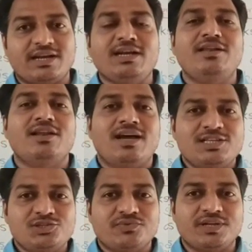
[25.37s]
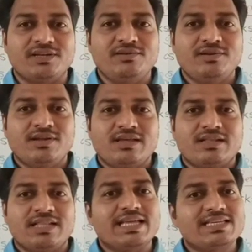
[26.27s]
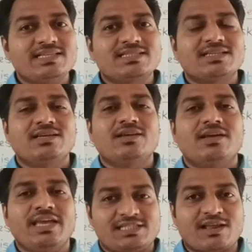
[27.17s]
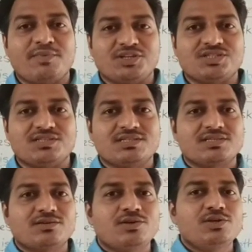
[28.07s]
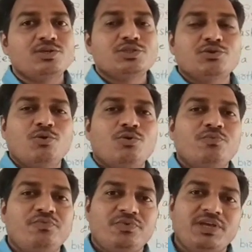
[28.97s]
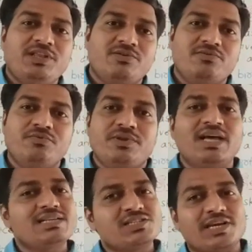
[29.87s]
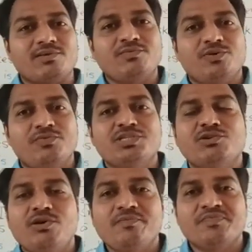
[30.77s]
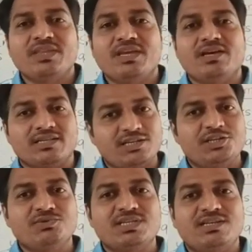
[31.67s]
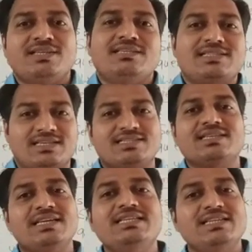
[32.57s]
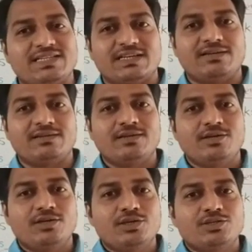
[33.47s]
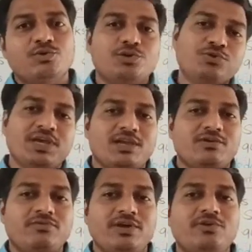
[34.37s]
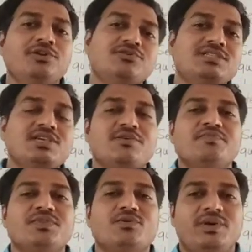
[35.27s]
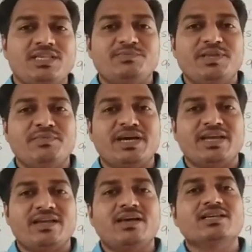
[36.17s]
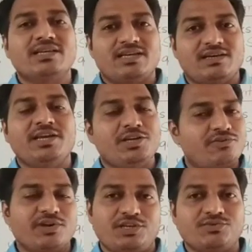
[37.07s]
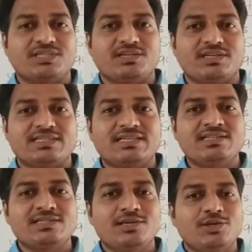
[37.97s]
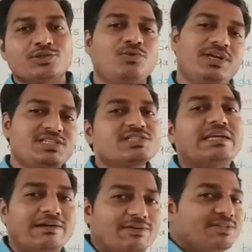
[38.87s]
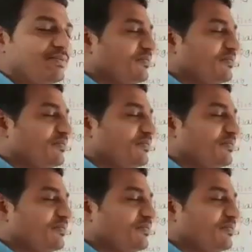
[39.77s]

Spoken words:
And the last one, that is exclamations. So in the last time we saw assertive sentences in detail. So today we are going to see what is meant by interrogative sentences. So let's start.